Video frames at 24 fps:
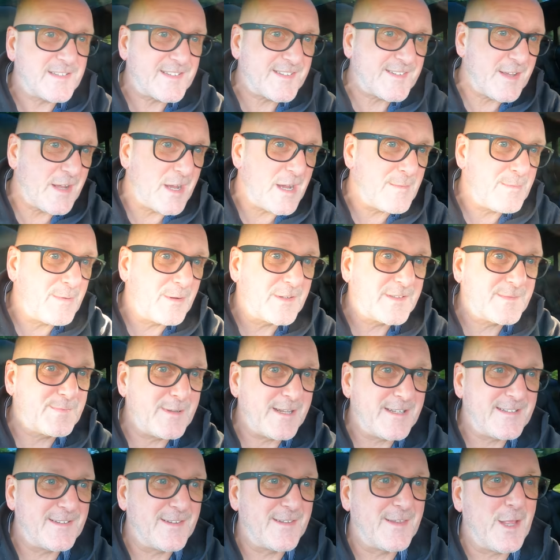Starbucks, but
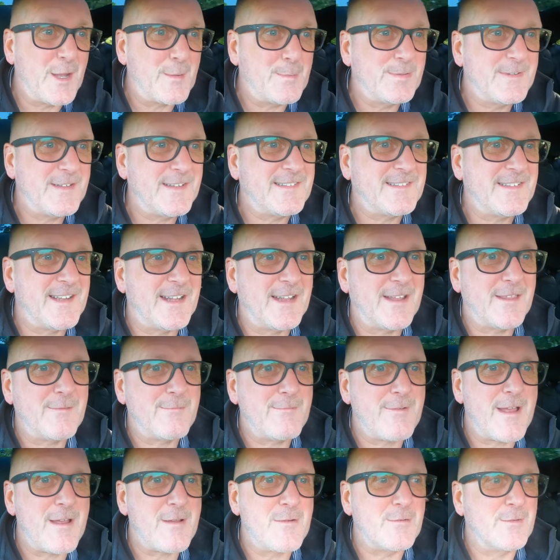it's on the opposite side of the
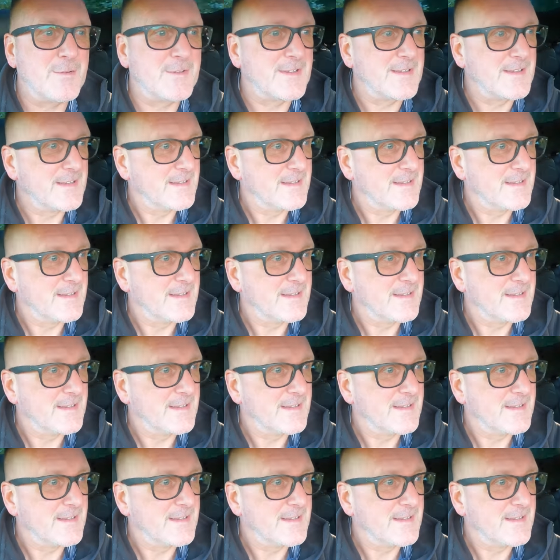road.